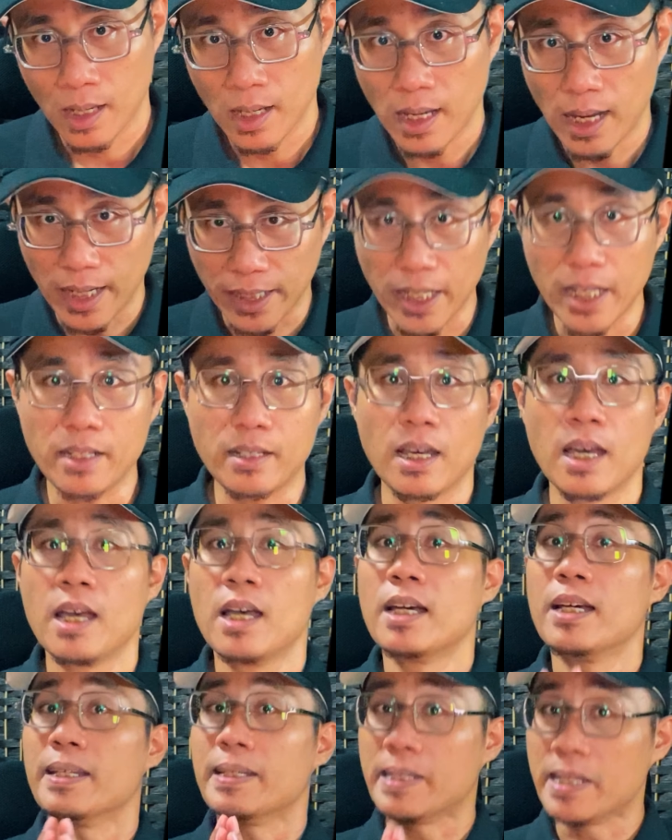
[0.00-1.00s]
Again,
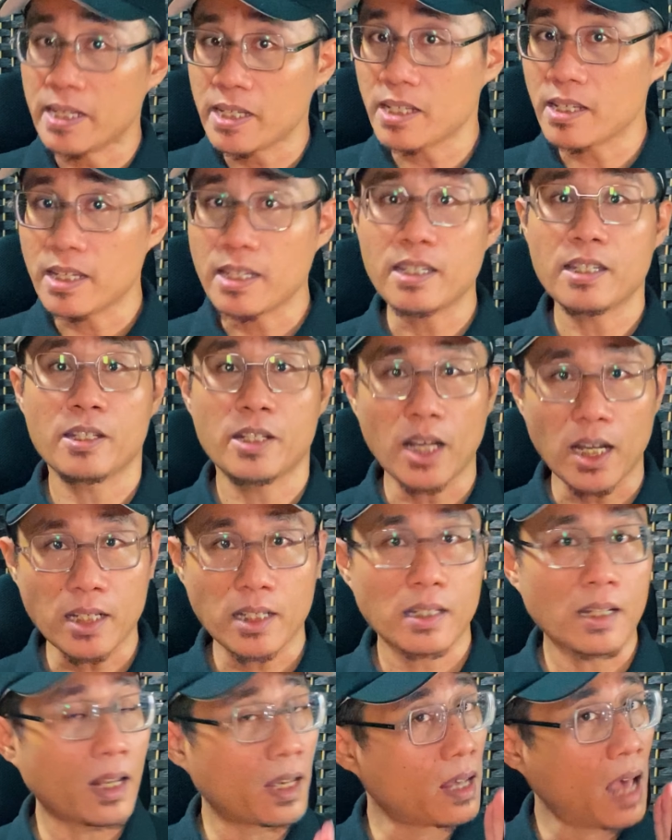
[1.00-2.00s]
this is
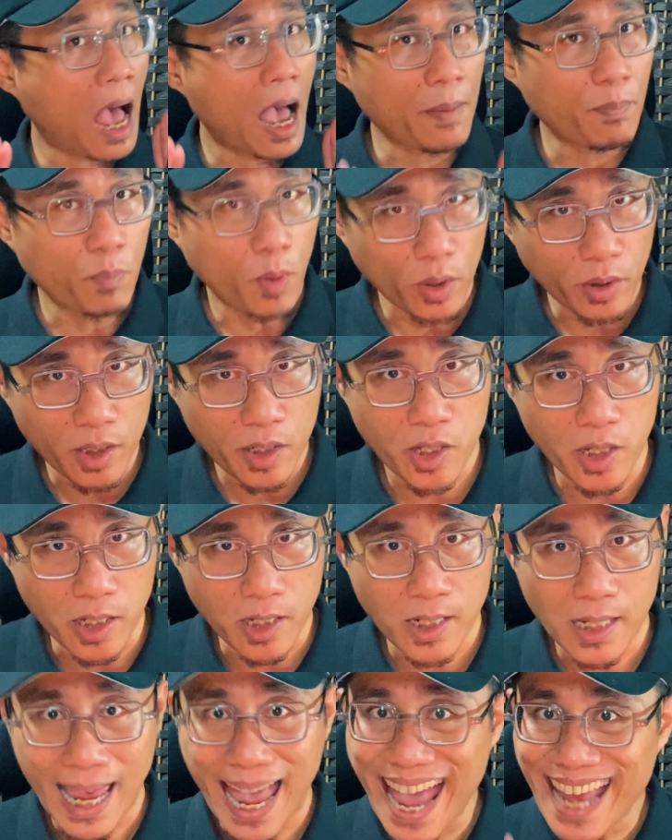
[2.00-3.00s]
just a
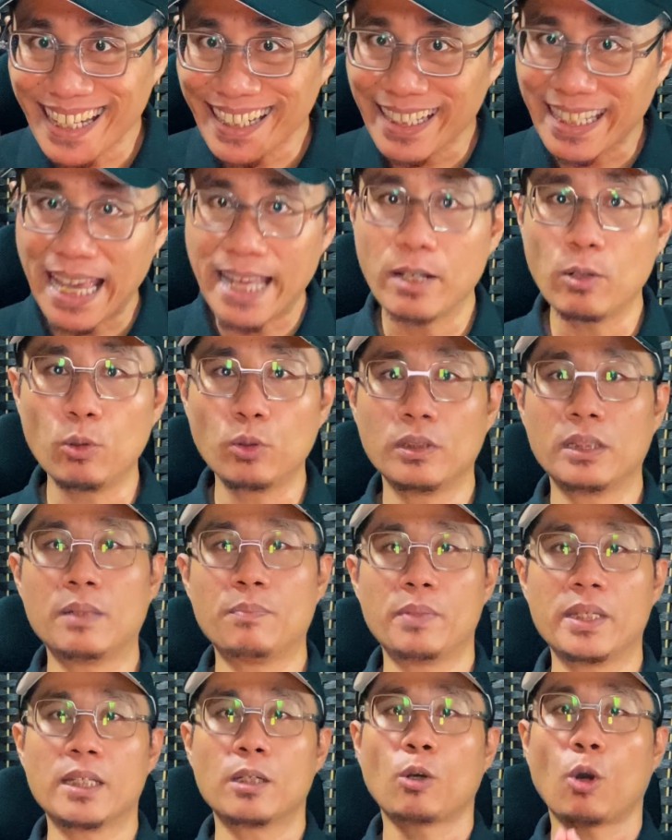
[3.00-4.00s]
hypothesis and can only
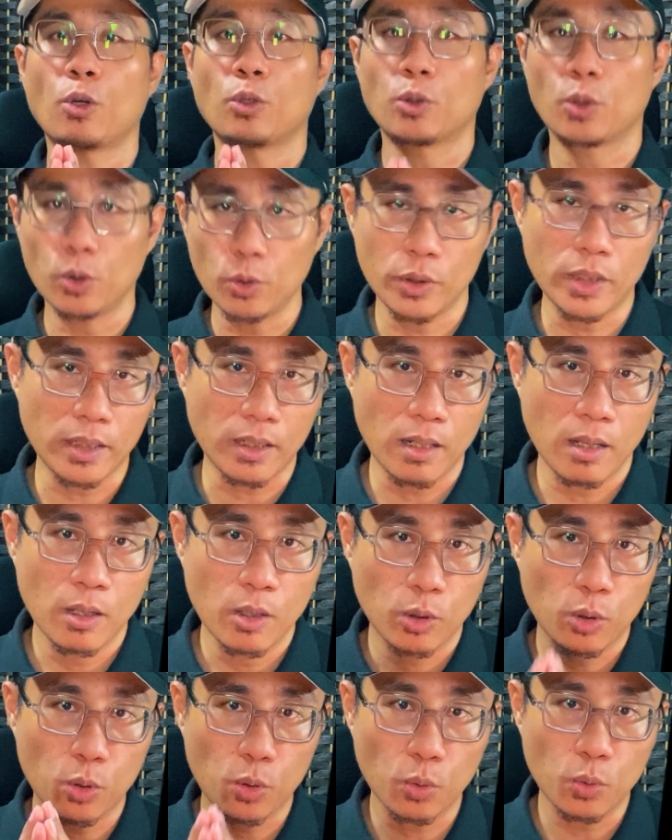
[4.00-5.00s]
be concluded
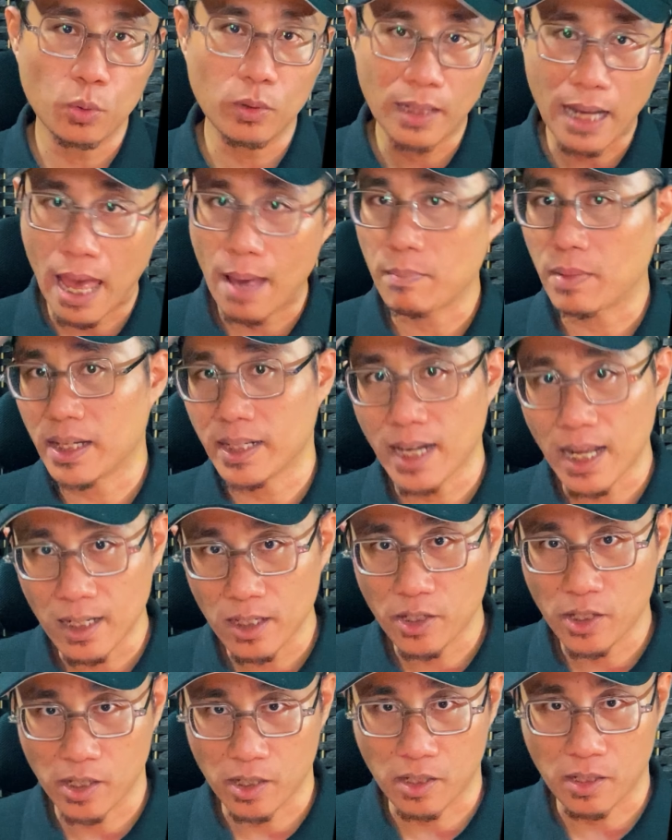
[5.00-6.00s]
through lab
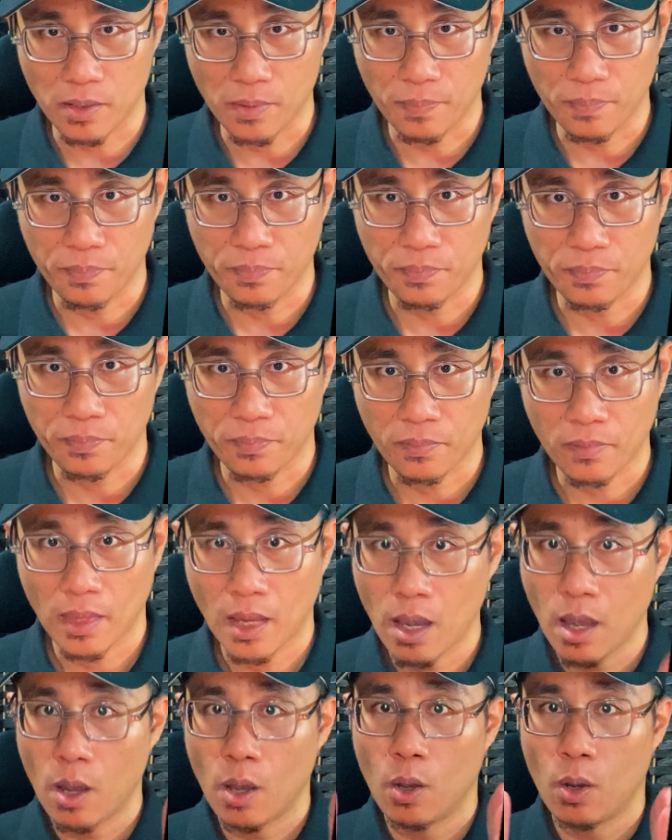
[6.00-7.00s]
analysis.
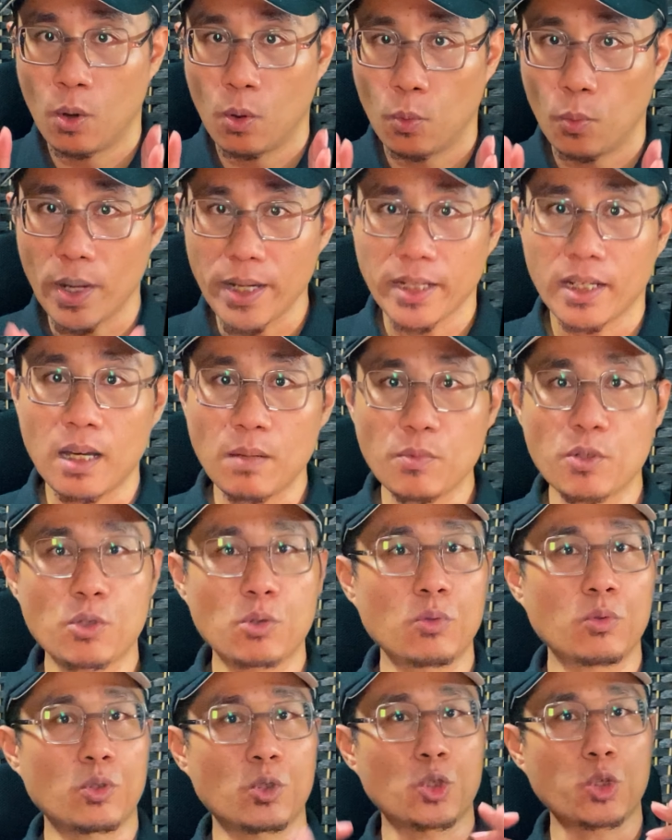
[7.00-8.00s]
When it comes
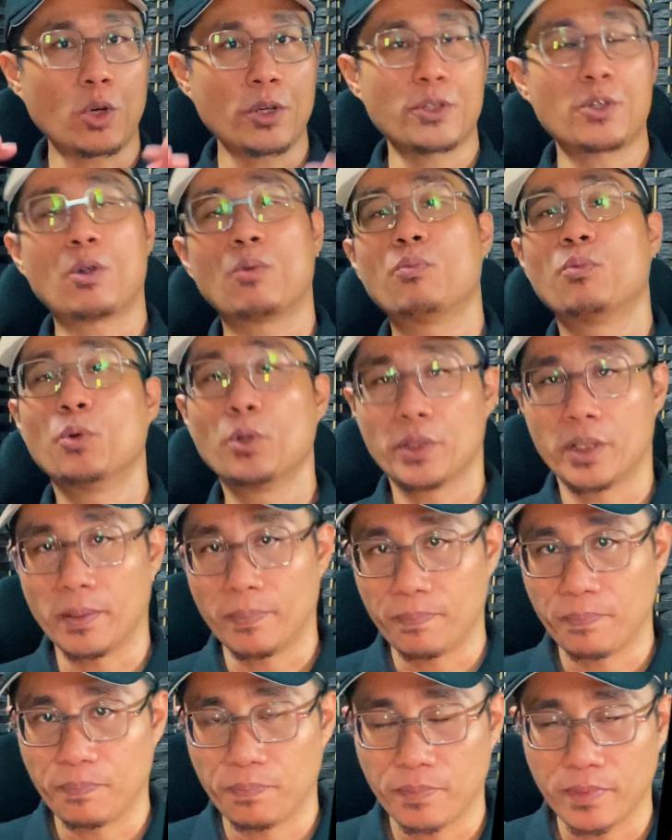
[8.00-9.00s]
to choice of wood,
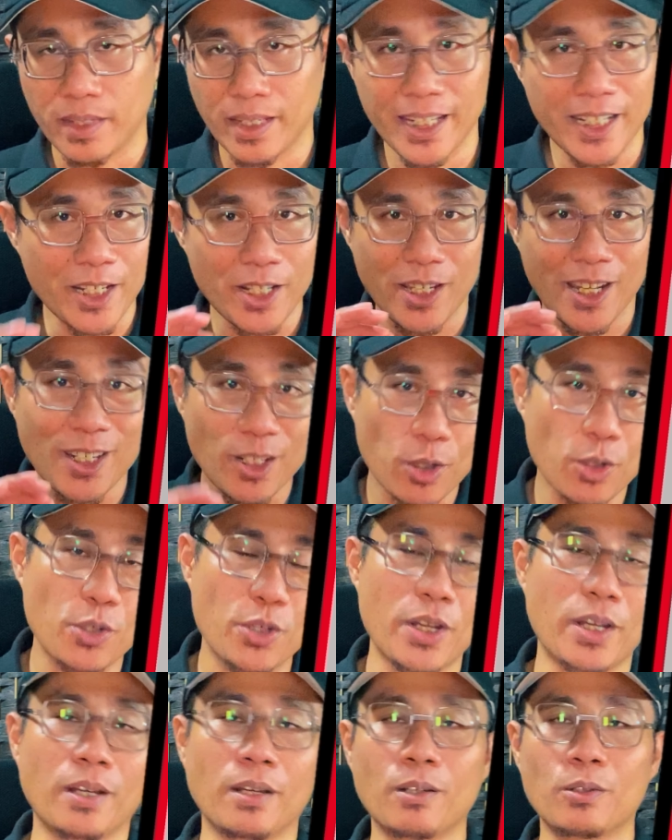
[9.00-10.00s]
it is
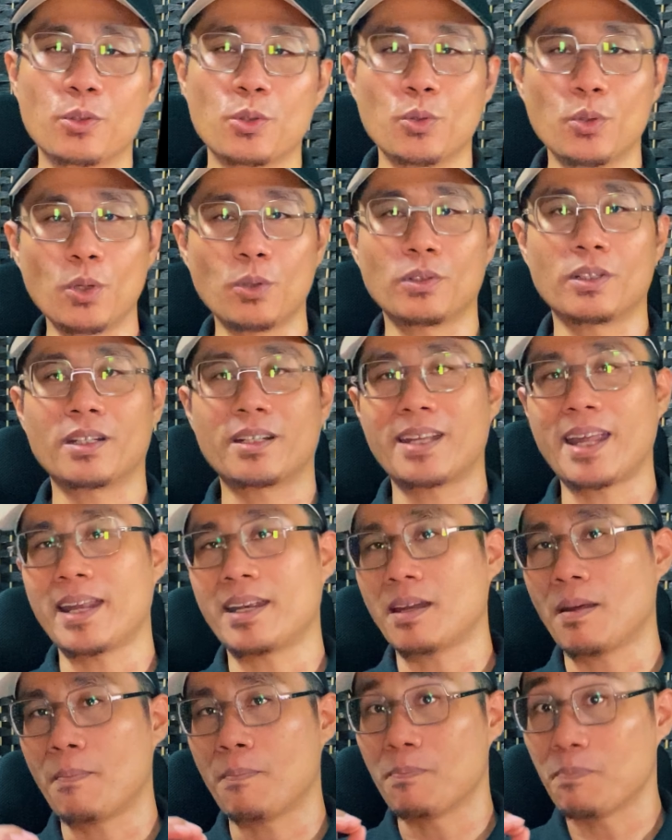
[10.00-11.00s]
interesting to note that
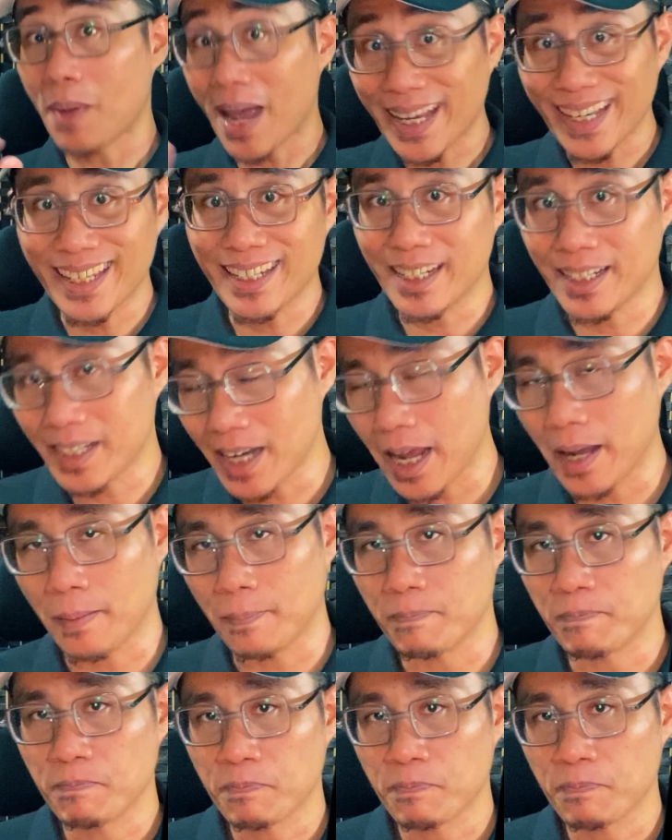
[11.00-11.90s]
back in the day,